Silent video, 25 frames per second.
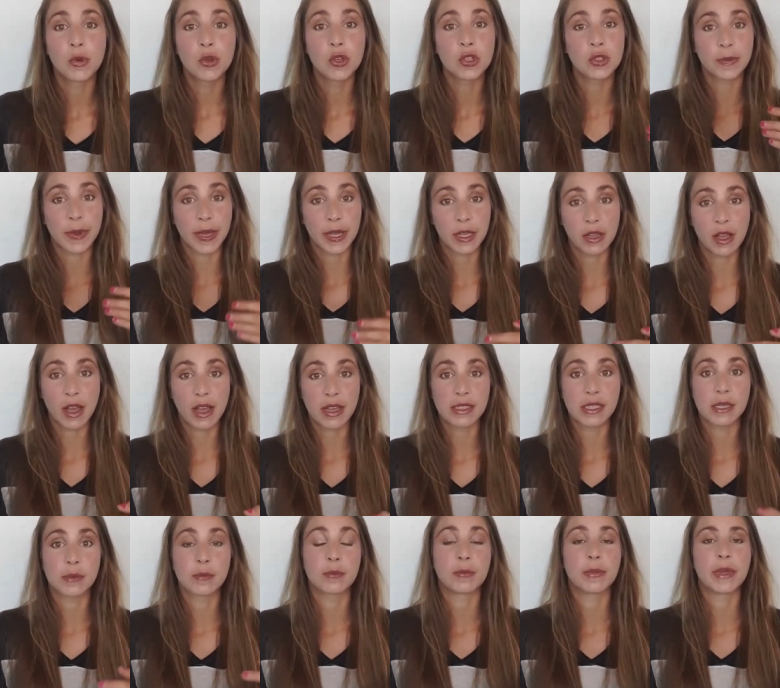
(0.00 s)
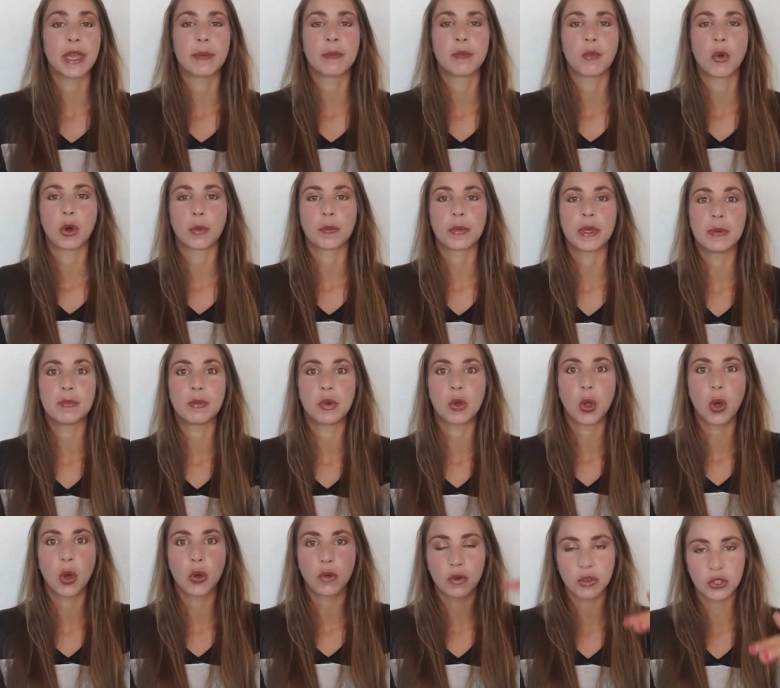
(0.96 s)
boost my closet, get more
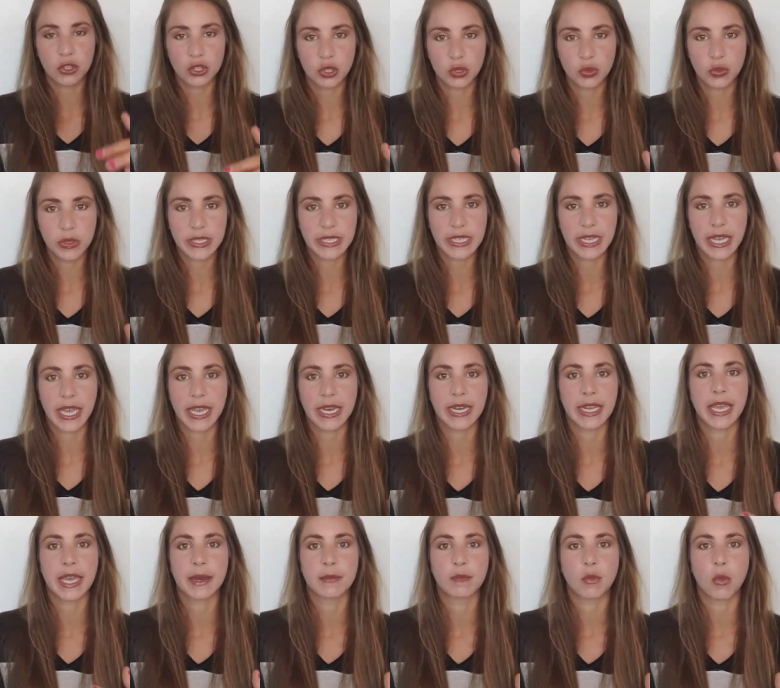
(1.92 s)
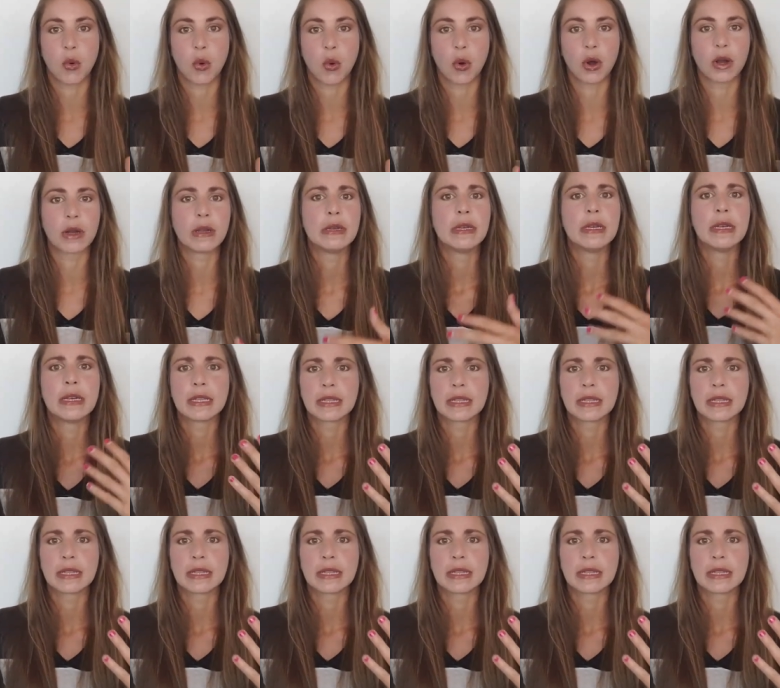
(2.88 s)
people over to it and get more